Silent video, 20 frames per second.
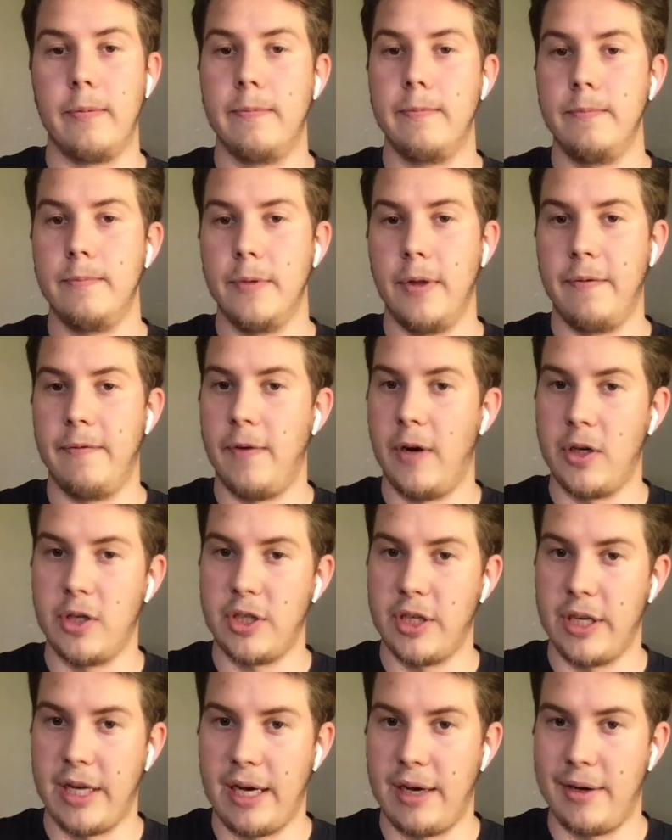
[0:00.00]
the
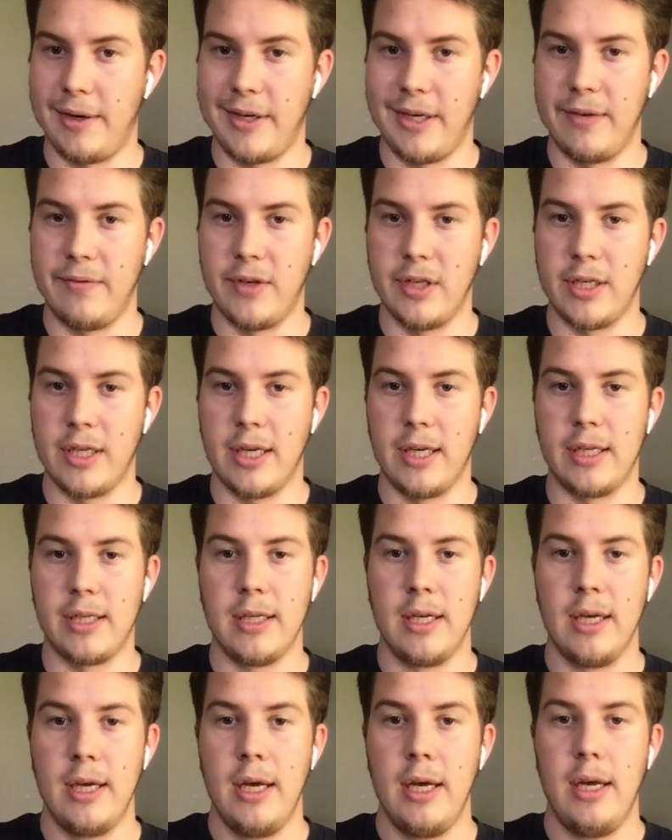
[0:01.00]
functionality of your test.